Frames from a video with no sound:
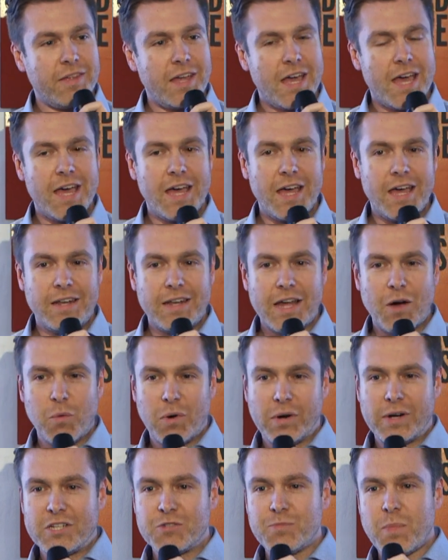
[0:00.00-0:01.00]
and I
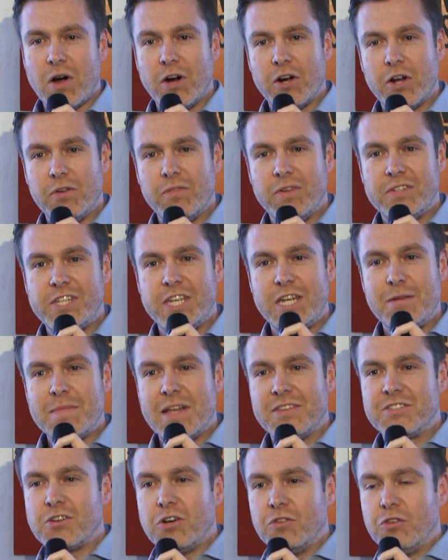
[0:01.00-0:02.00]
work as part of a team
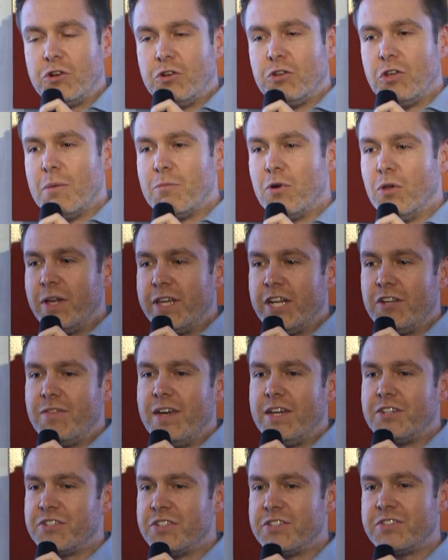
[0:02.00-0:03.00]
that's called the Global
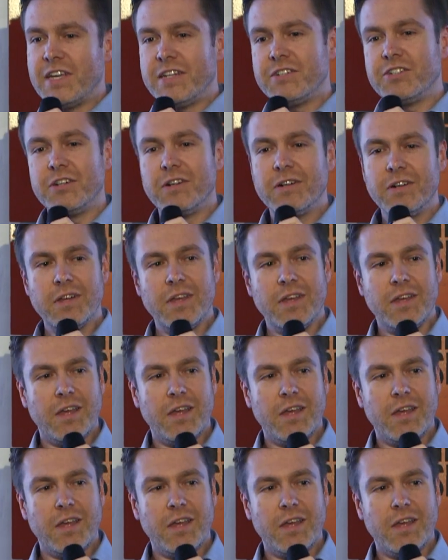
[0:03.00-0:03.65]
Innovation Center.